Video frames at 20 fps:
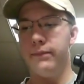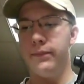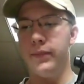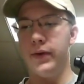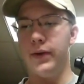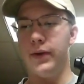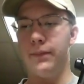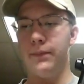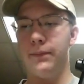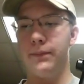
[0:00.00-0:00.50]

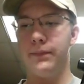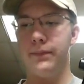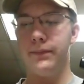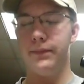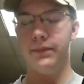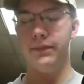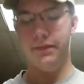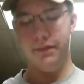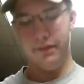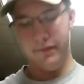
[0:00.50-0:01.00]
But
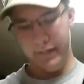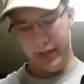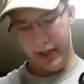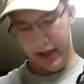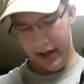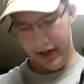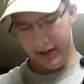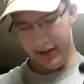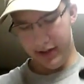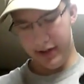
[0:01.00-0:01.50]

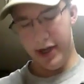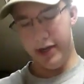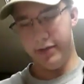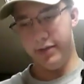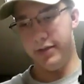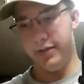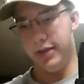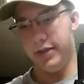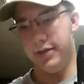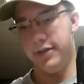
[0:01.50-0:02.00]
here's a
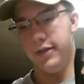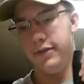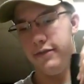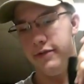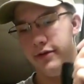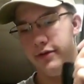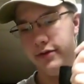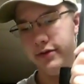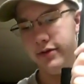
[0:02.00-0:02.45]
cartridge I shoot.